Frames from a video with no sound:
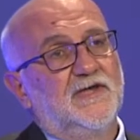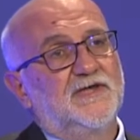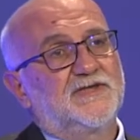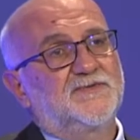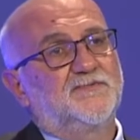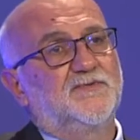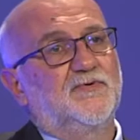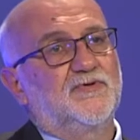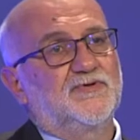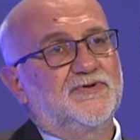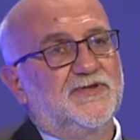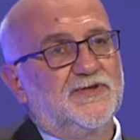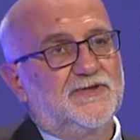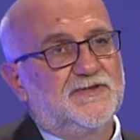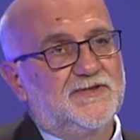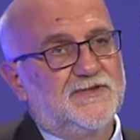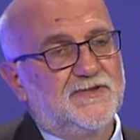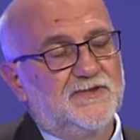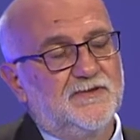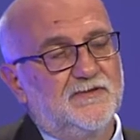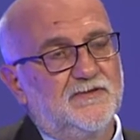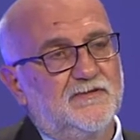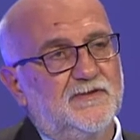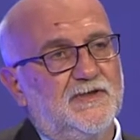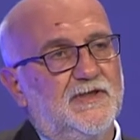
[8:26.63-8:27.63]
And this
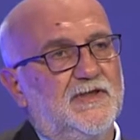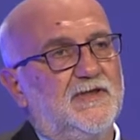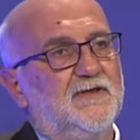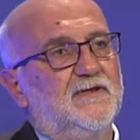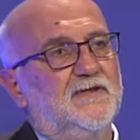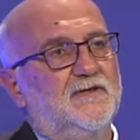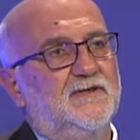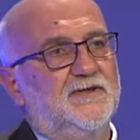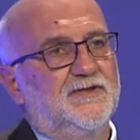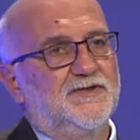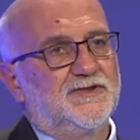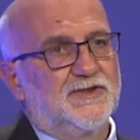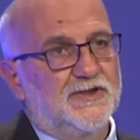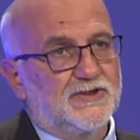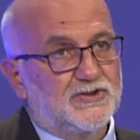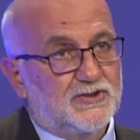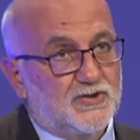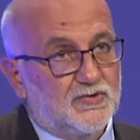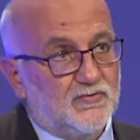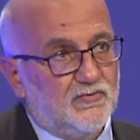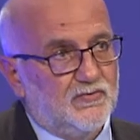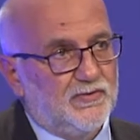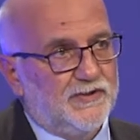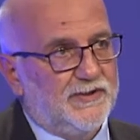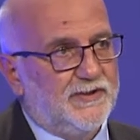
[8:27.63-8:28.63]
could be possible
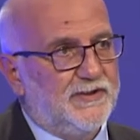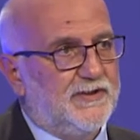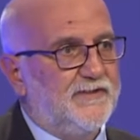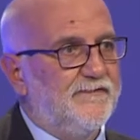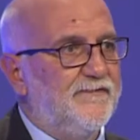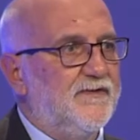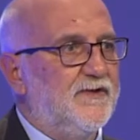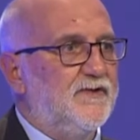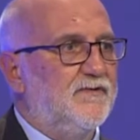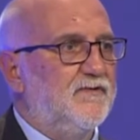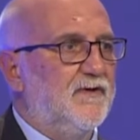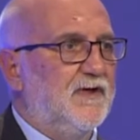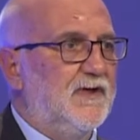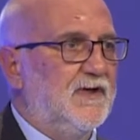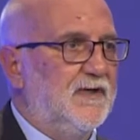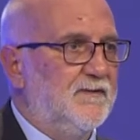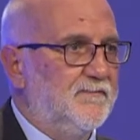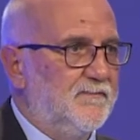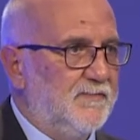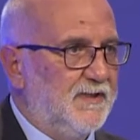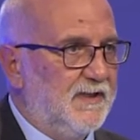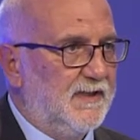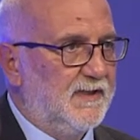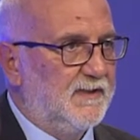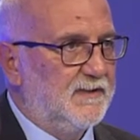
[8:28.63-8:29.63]
if we had a
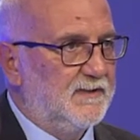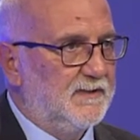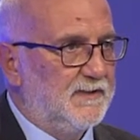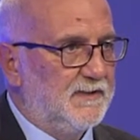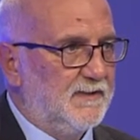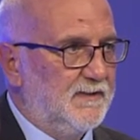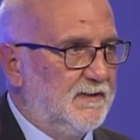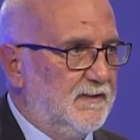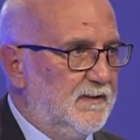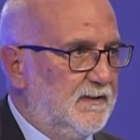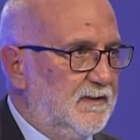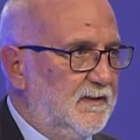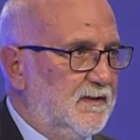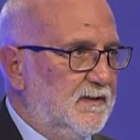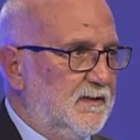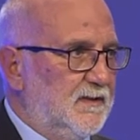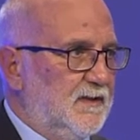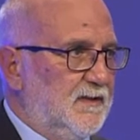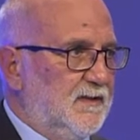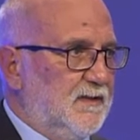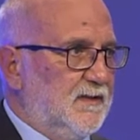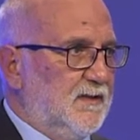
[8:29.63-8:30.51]
code for